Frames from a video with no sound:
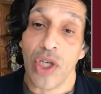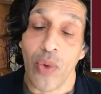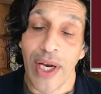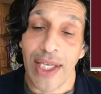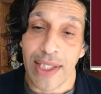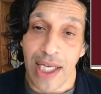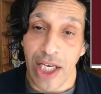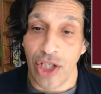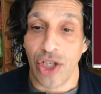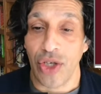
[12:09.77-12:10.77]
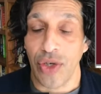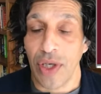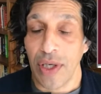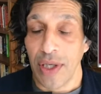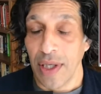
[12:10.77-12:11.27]
So when it's
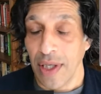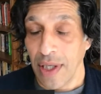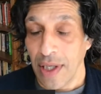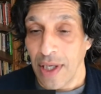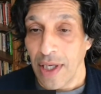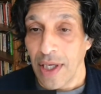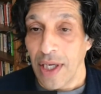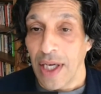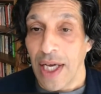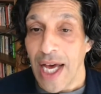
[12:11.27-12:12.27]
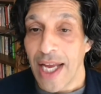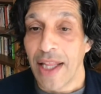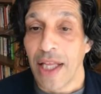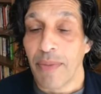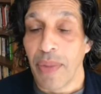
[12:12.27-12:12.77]
issued,
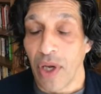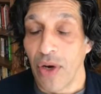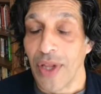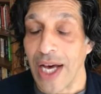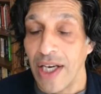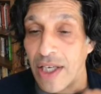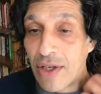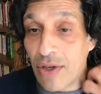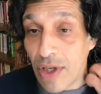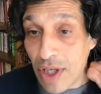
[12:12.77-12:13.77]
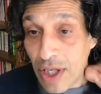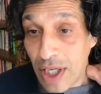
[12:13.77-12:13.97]
anything below that hurdle,